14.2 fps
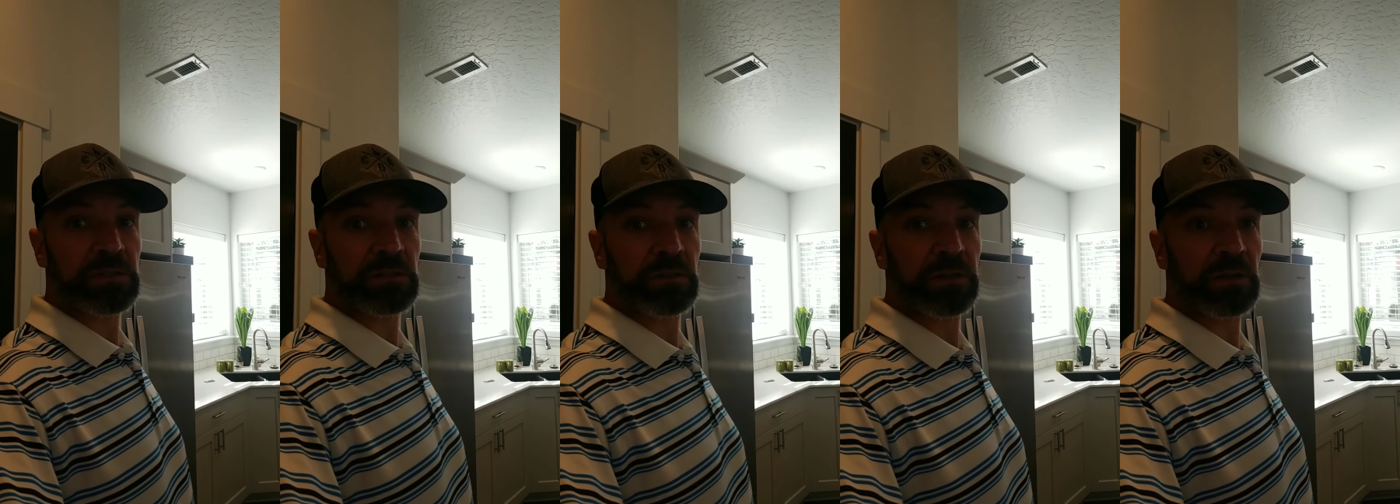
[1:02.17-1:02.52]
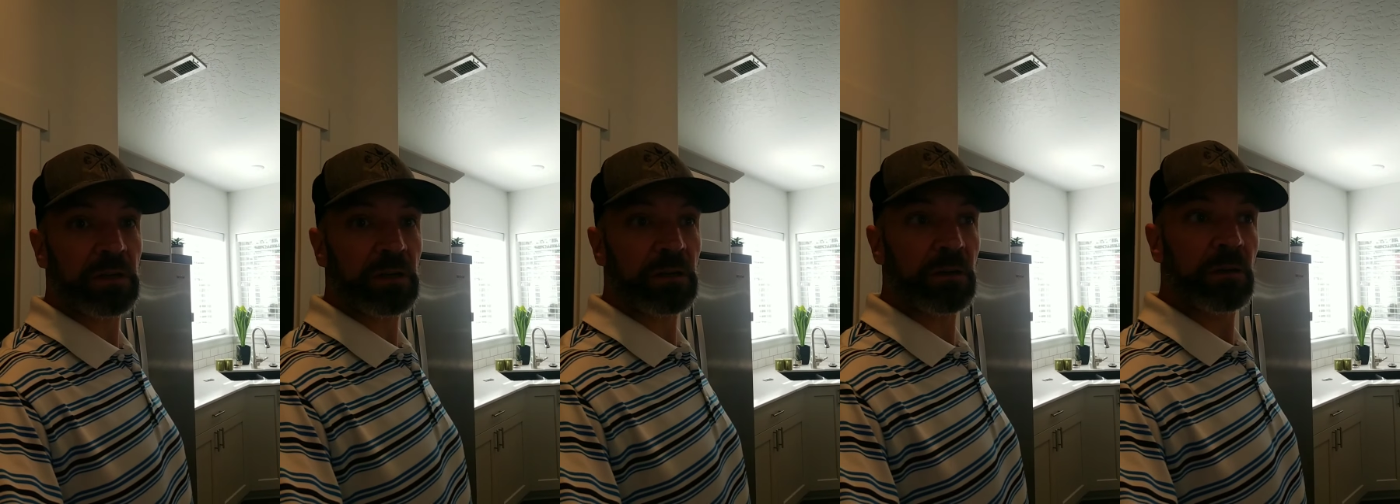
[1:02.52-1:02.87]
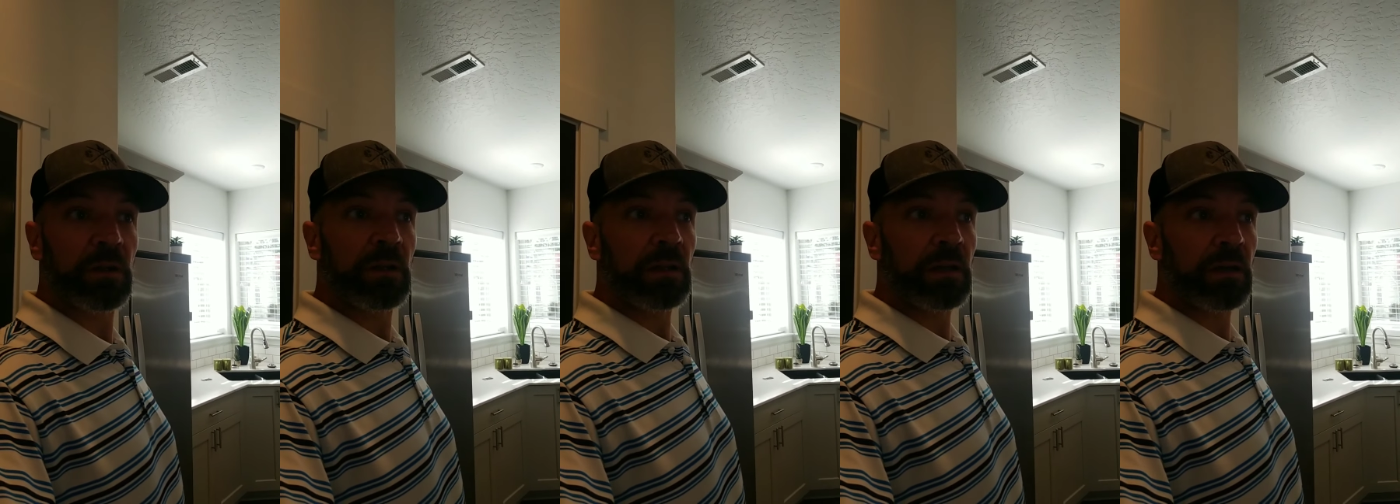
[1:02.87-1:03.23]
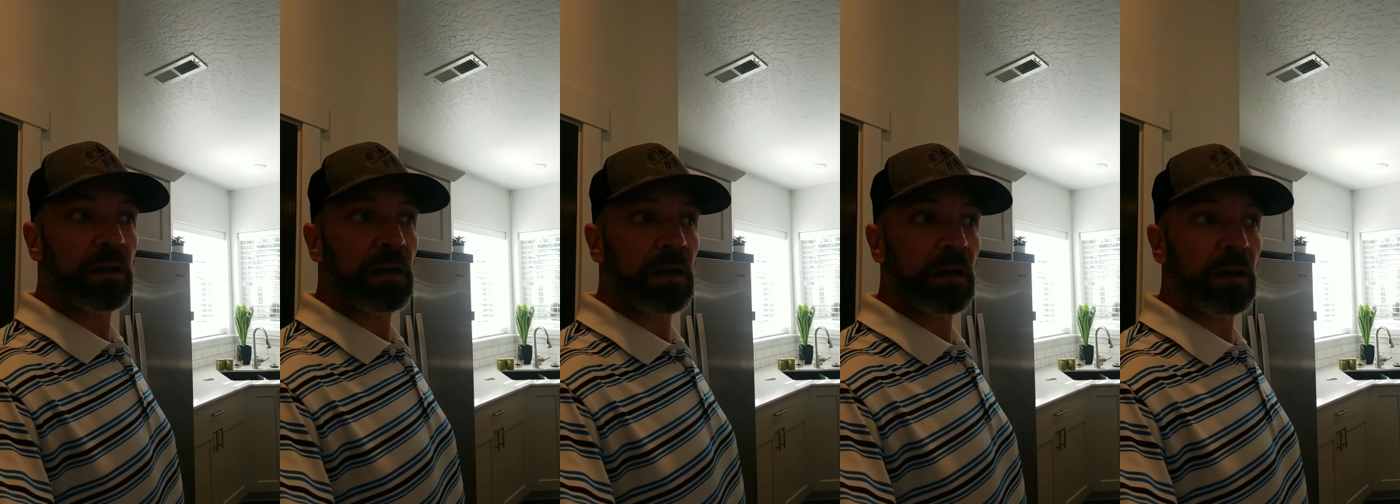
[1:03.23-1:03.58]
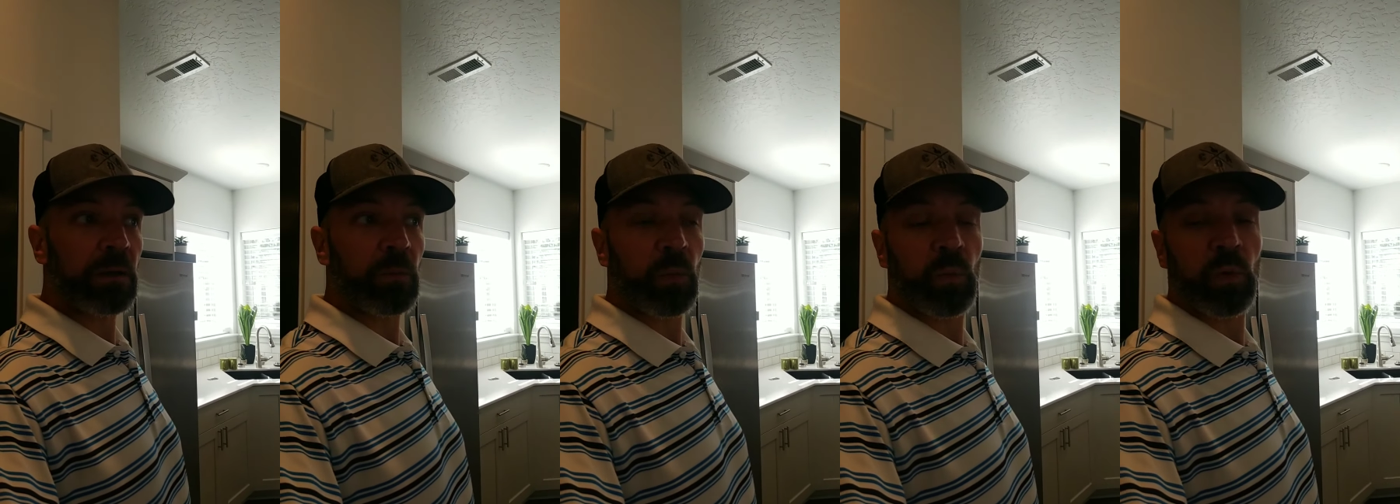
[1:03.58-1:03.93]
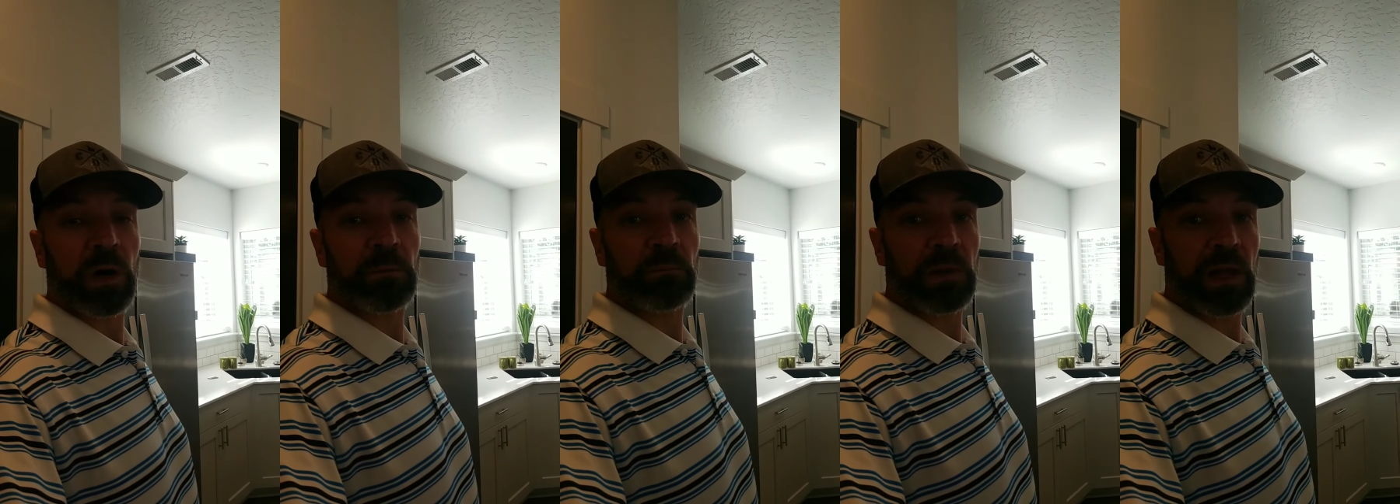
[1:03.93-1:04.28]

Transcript: So you're one